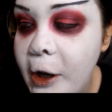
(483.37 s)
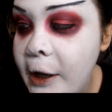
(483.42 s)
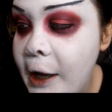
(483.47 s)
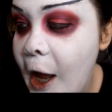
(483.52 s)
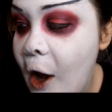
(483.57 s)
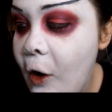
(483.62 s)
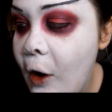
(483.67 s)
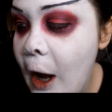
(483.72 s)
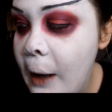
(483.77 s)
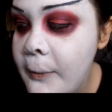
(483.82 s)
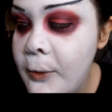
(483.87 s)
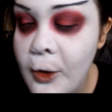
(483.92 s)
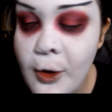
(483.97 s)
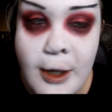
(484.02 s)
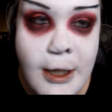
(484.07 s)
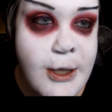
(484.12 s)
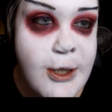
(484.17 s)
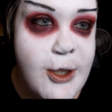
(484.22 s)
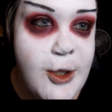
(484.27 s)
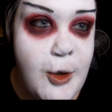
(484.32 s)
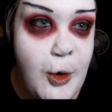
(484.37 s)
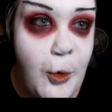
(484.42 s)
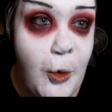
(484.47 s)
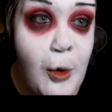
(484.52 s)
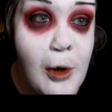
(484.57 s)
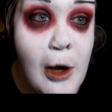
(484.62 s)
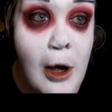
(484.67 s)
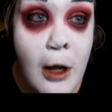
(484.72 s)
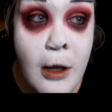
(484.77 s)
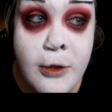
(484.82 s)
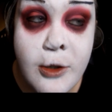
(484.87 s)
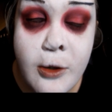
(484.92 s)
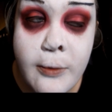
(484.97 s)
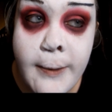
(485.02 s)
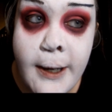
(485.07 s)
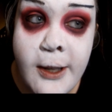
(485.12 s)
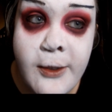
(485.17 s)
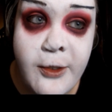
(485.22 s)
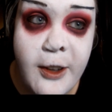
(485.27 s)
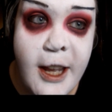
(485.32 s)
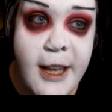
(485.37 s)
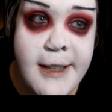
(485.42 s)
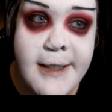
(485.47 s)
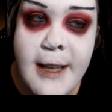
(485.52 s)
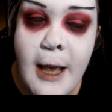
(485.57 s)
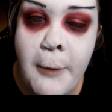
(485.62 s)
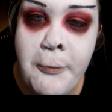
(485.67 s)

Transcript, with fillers: now I'm going to contour my face.